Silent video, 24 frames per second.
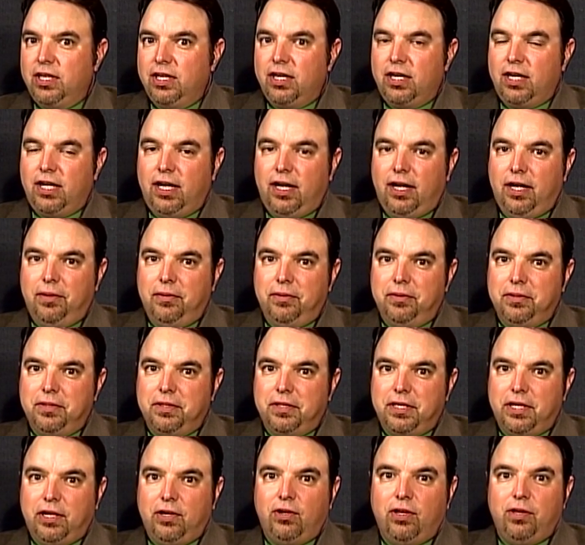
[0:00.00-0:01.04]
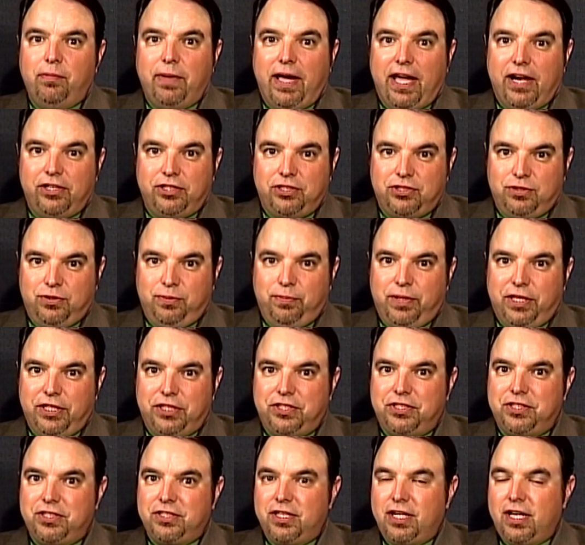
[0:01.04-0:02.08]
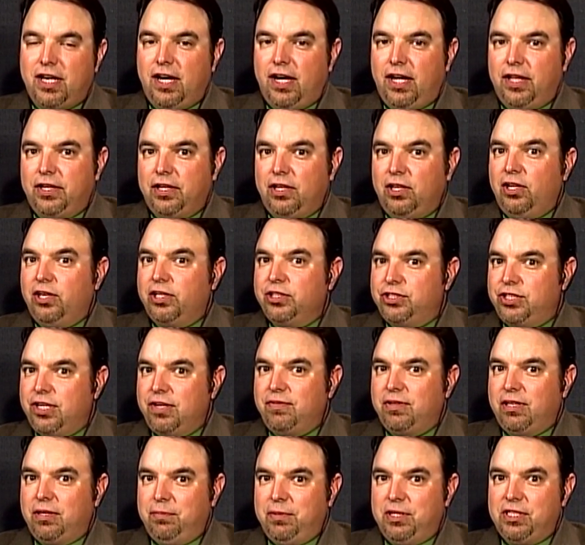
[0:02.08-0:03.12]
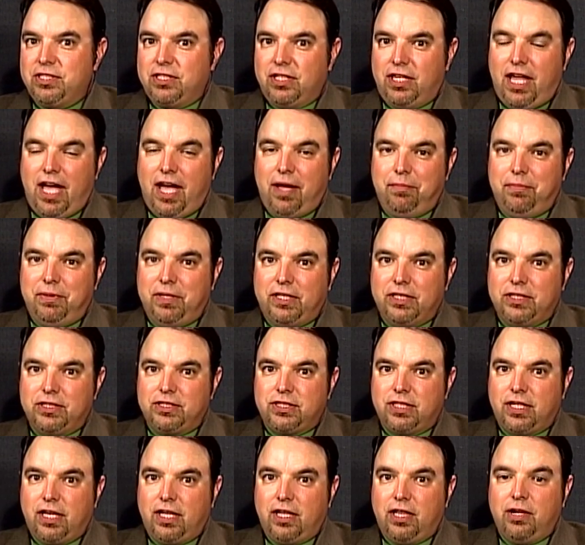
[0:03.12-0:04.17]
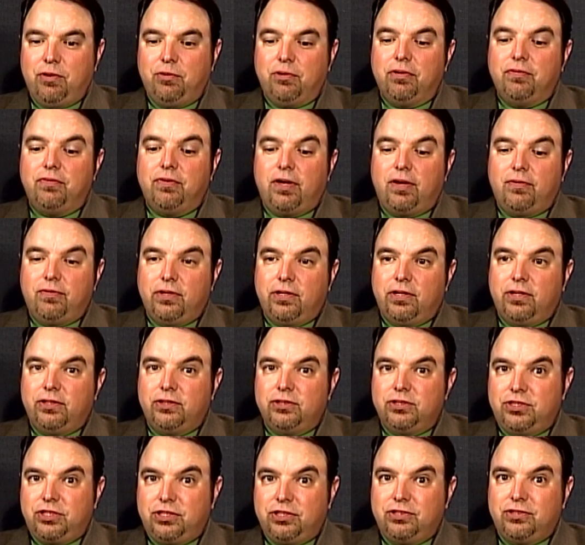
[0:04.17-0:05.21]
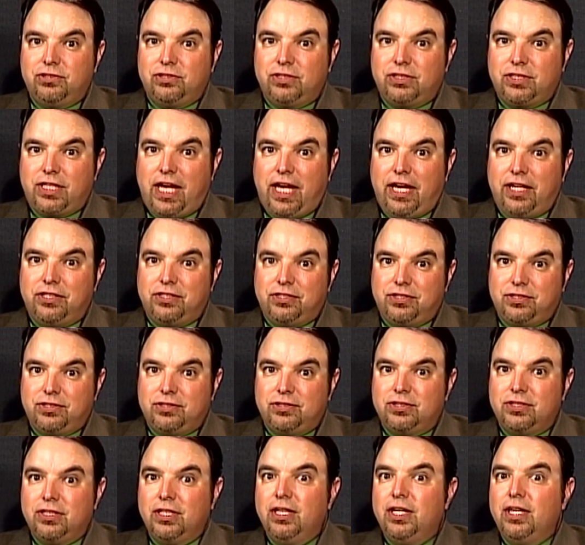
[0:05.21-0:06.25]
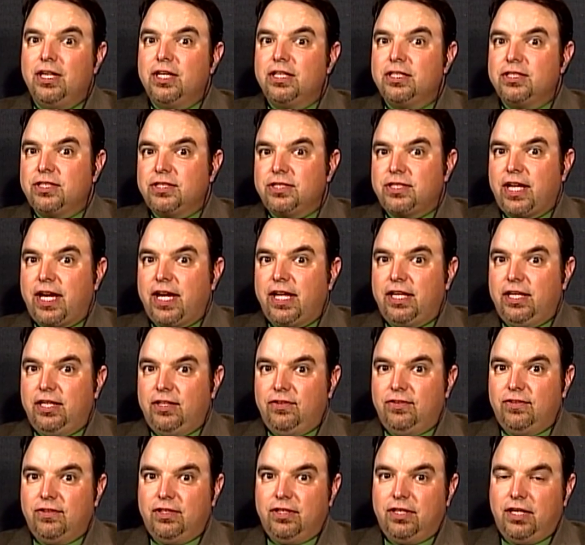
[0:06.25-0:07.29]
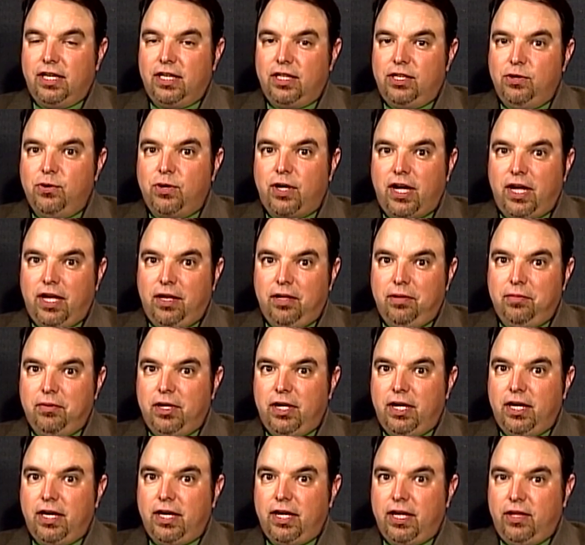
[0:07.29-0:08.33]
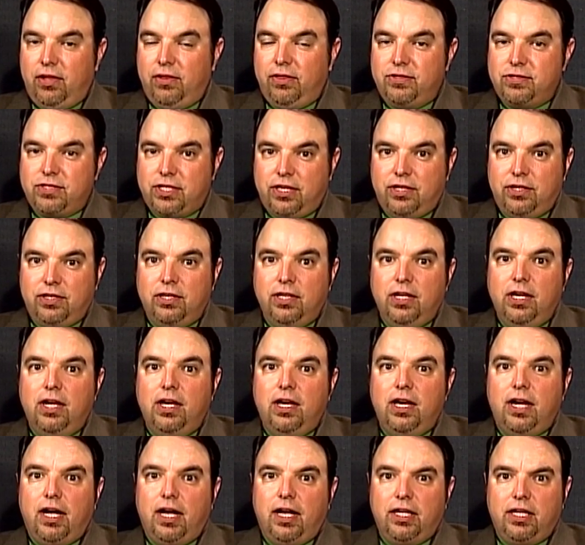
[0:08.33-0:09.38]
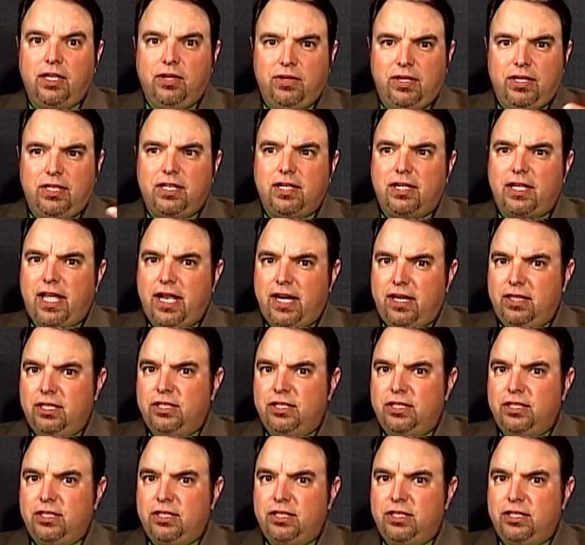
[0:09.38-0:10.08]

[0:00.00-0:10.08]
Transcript: they only matter so much. The longevity means a lot because they were involved in all those children's cancers societies and Yukon Health Center. They did a lot of